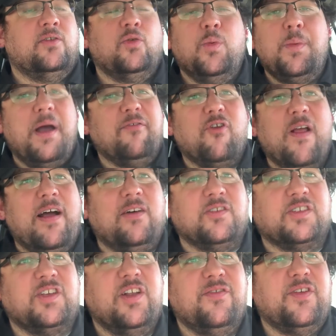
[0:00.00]
whomever
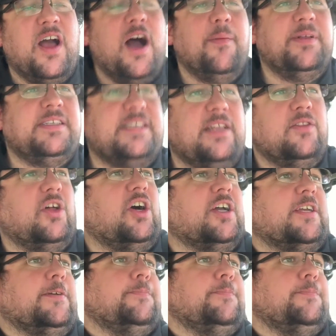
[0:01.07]
else could have come and said, look,